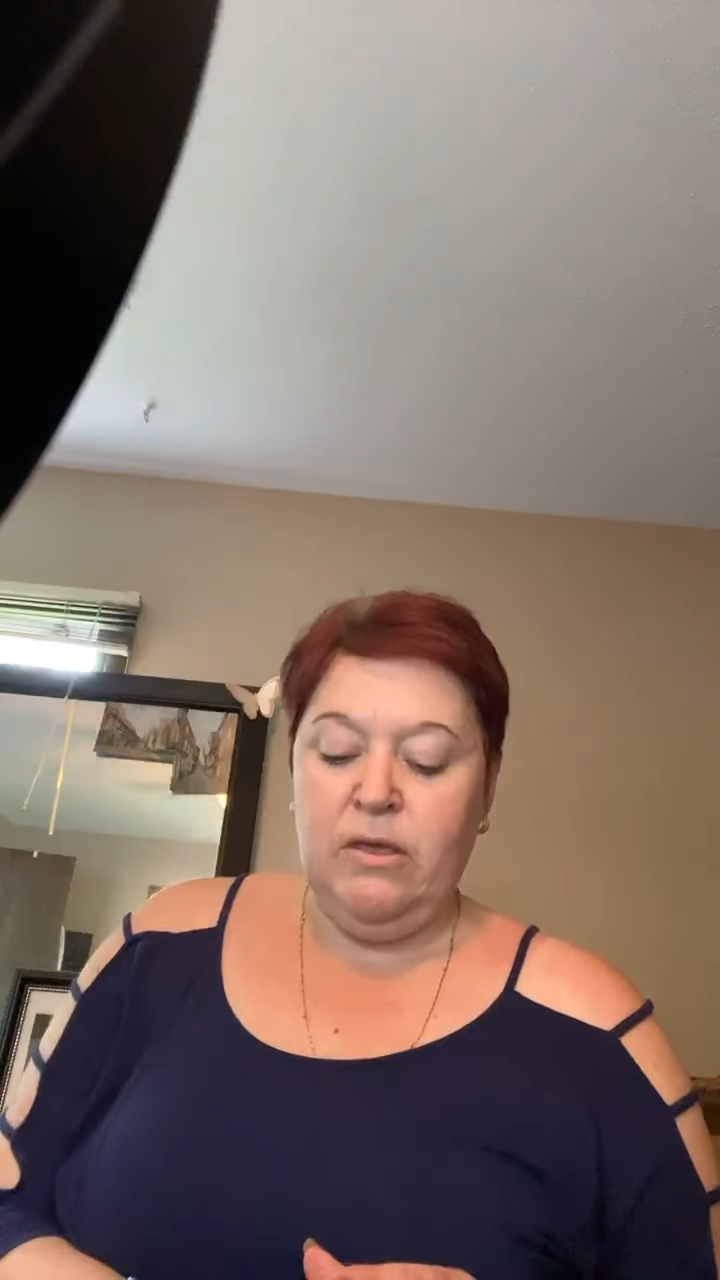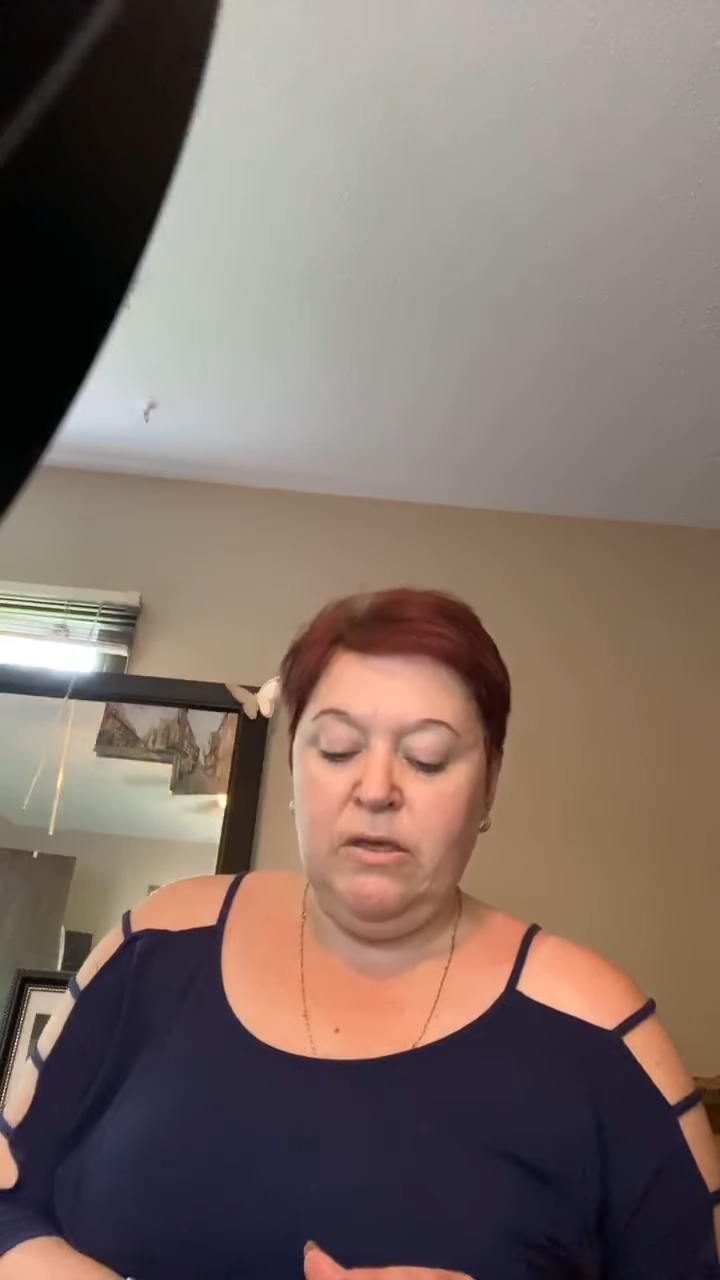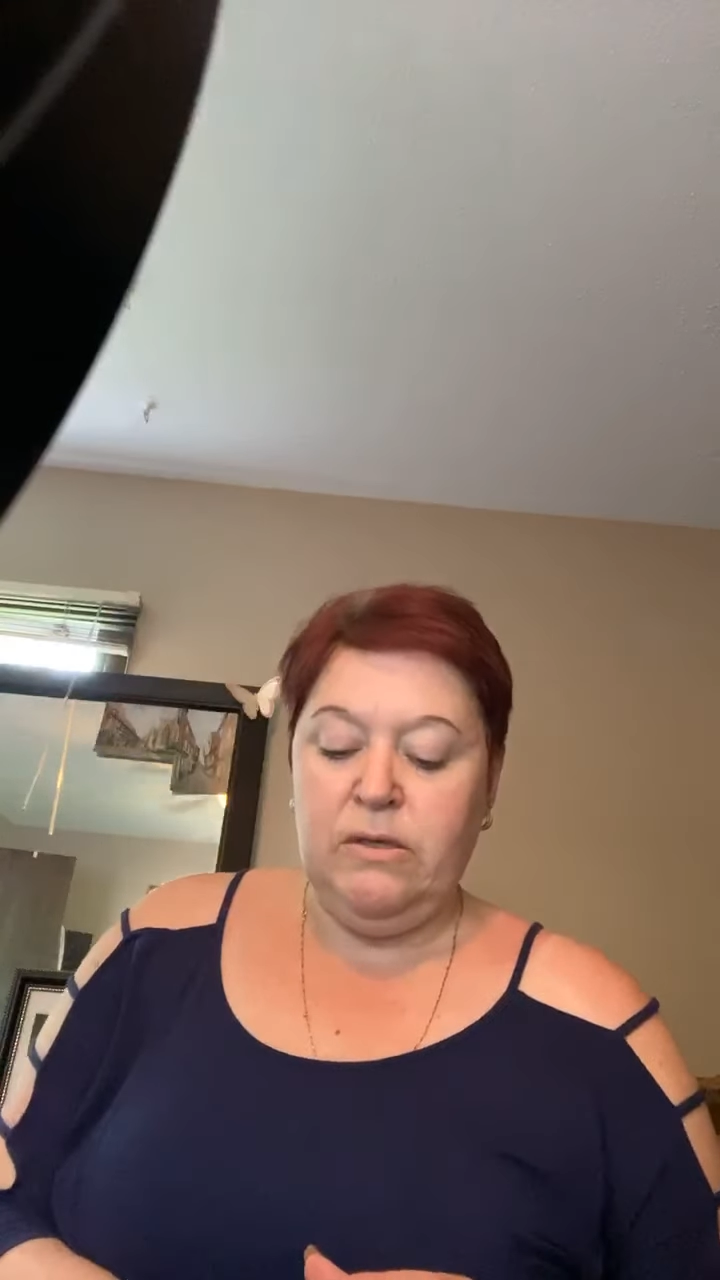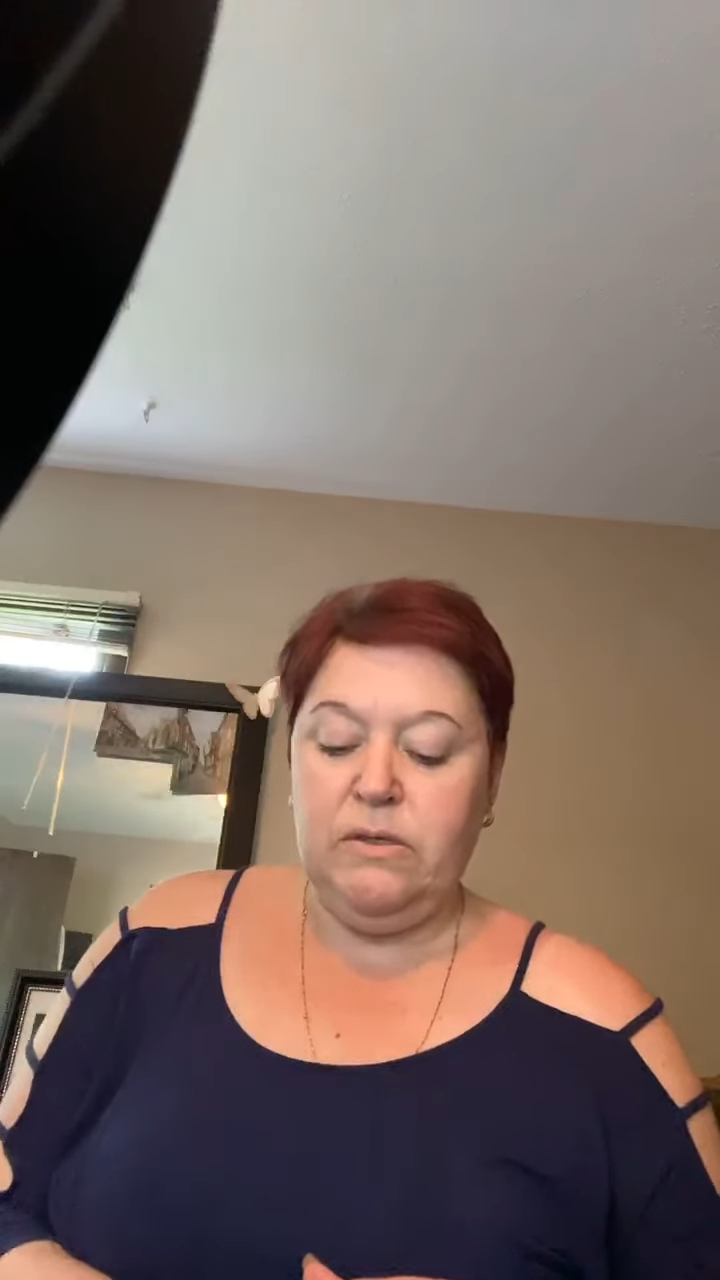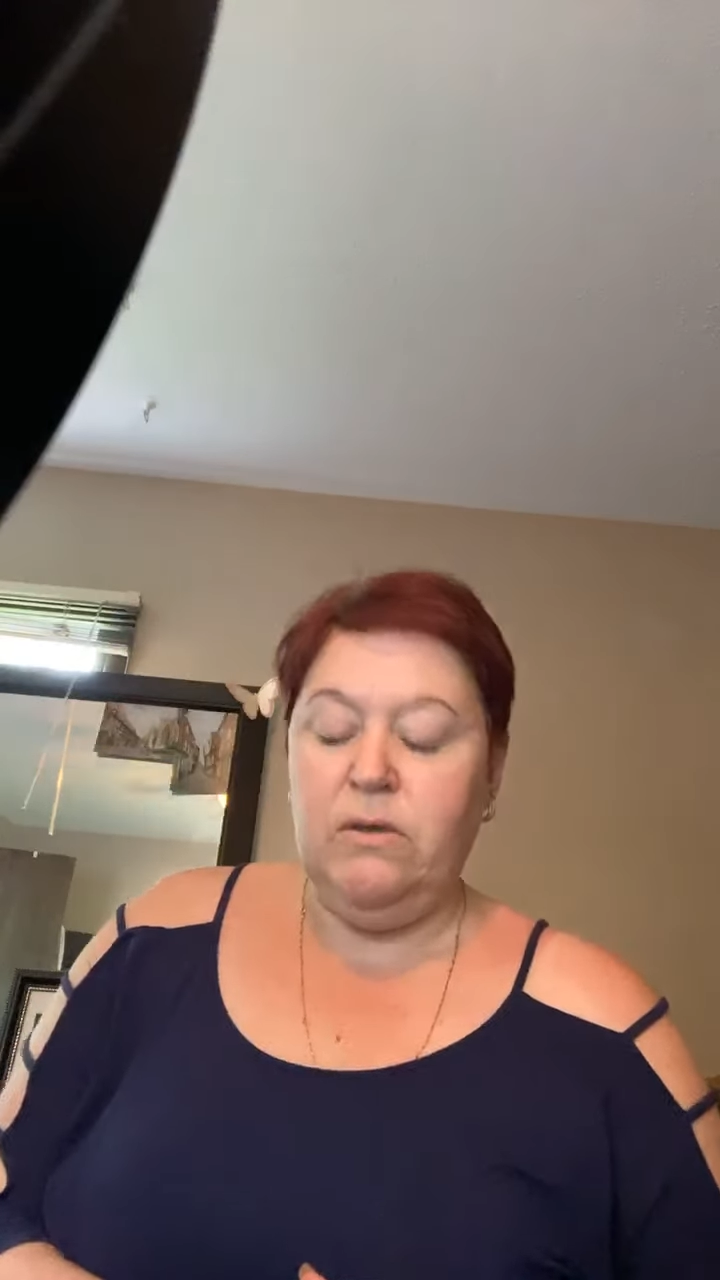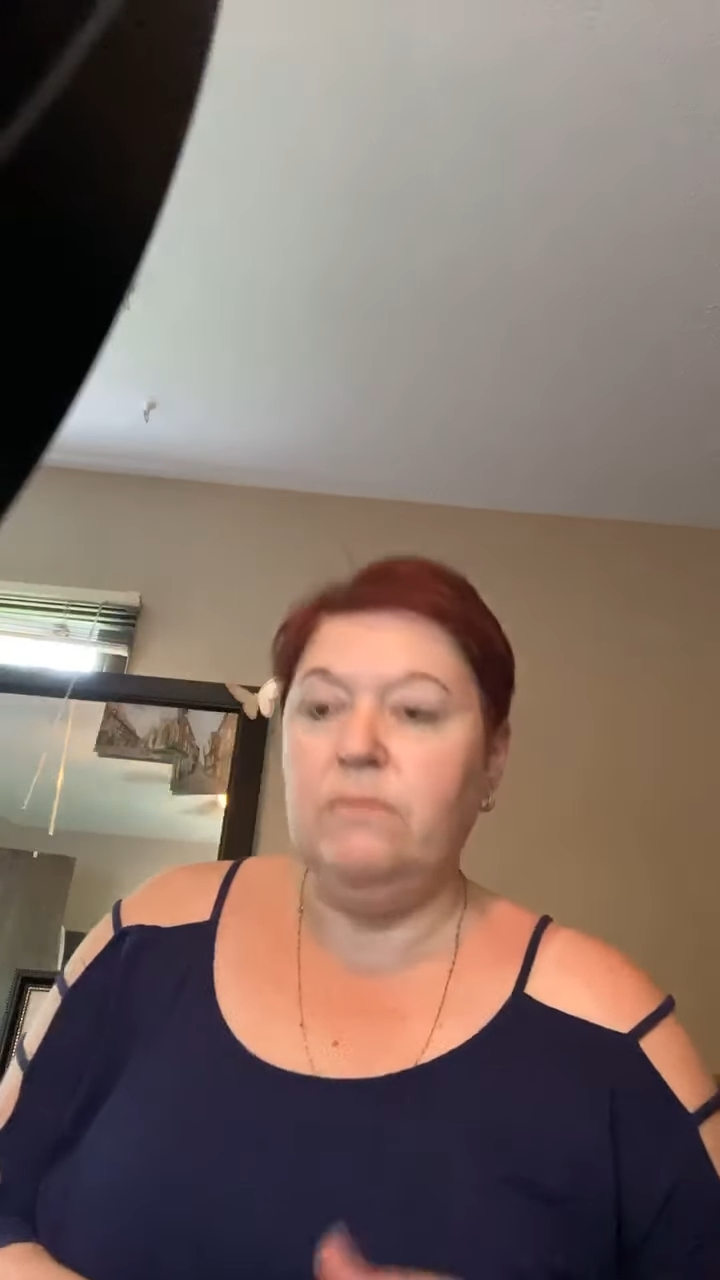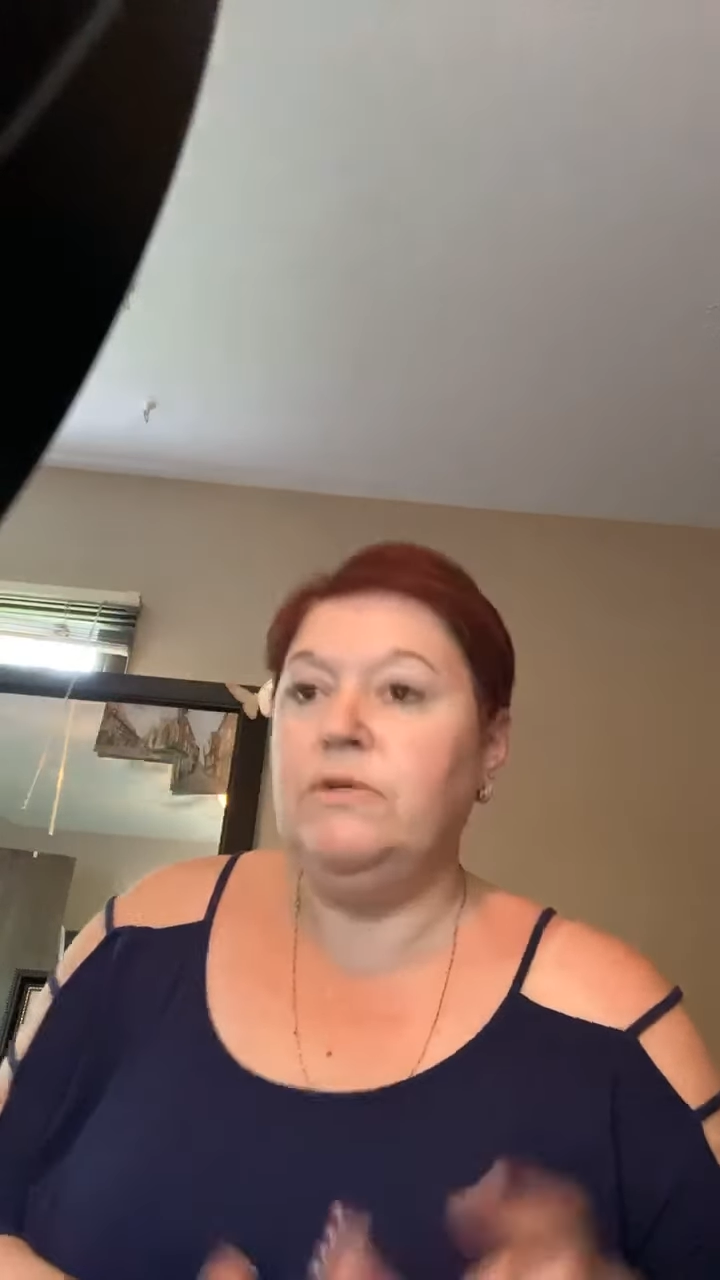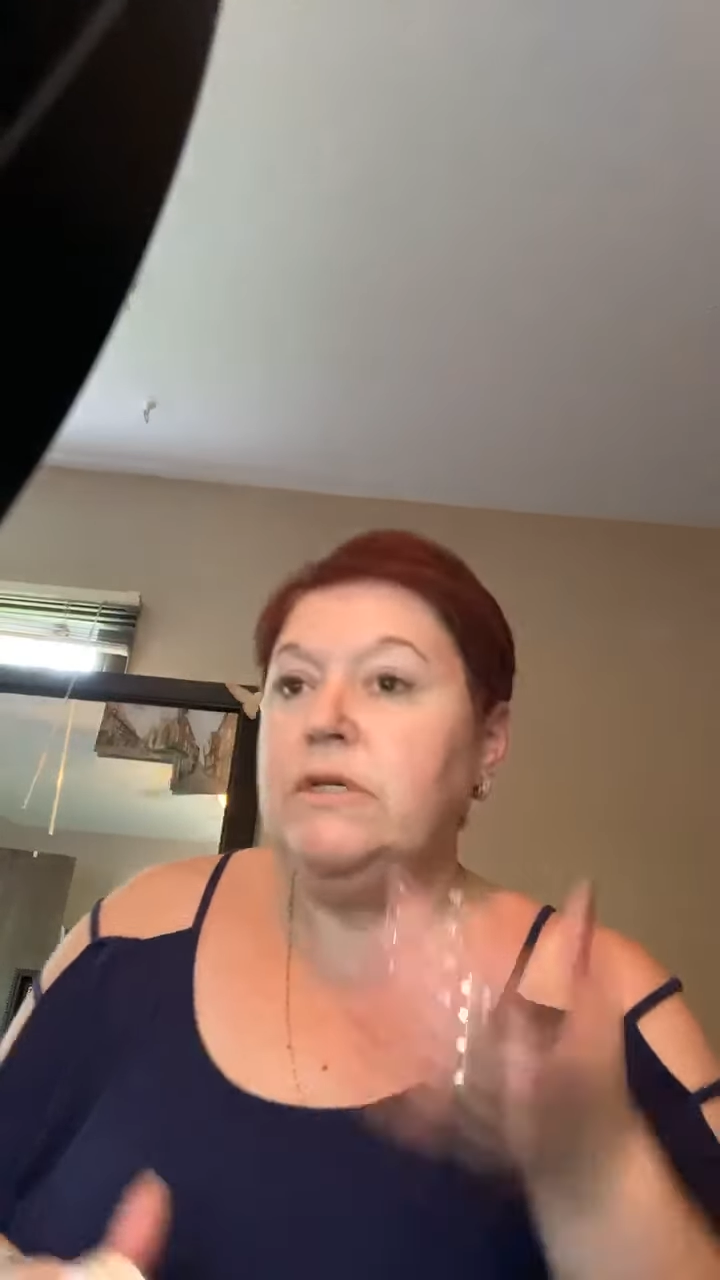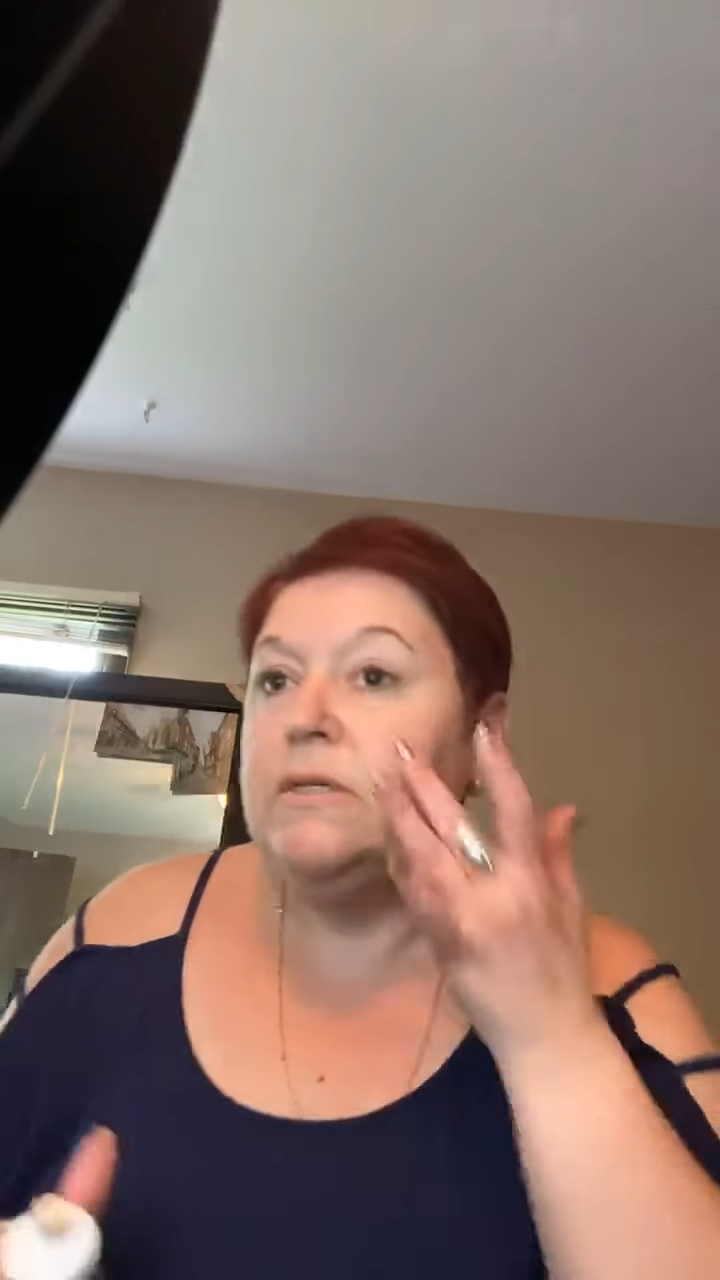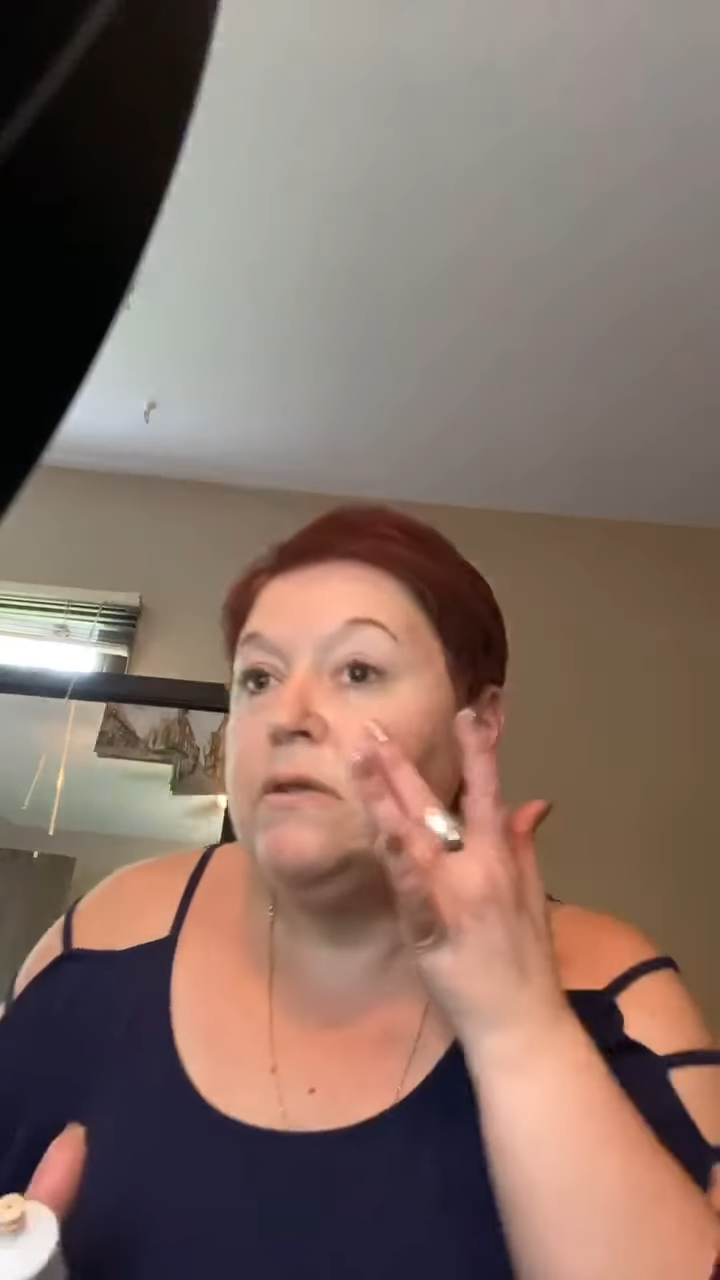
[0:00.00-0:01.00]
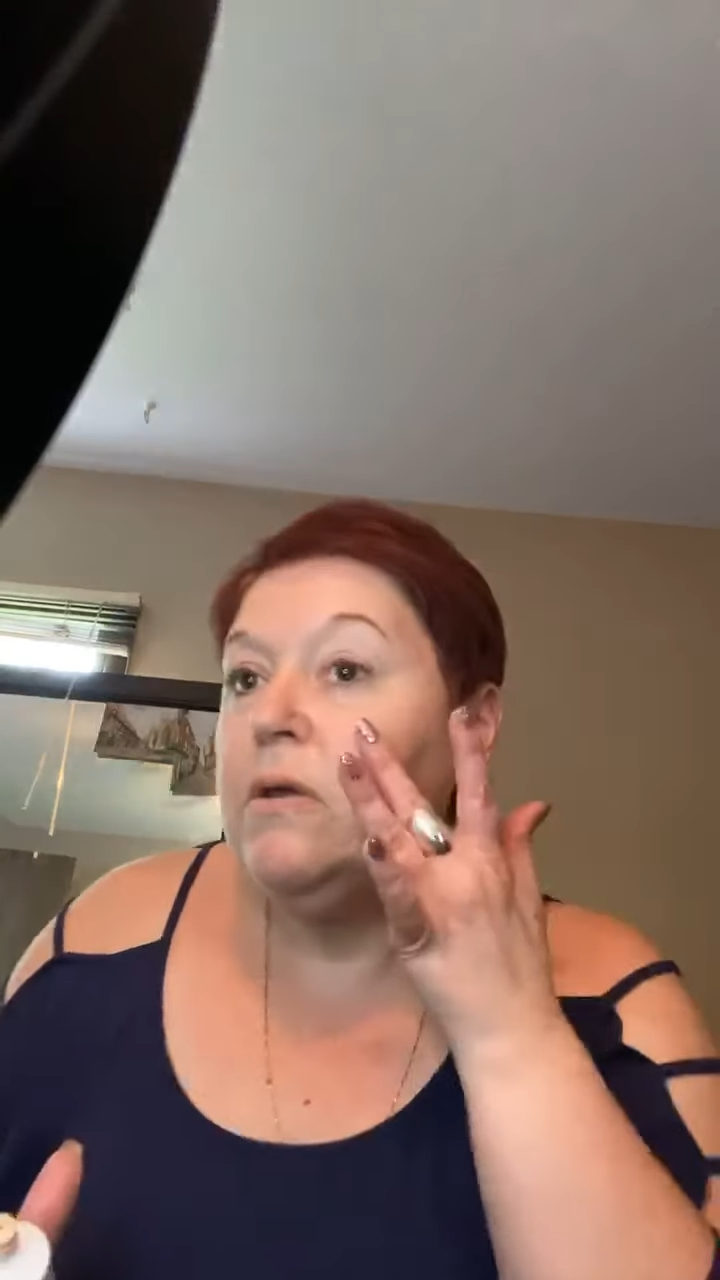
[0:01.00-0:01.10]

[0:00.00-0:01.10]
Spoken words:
So I'm just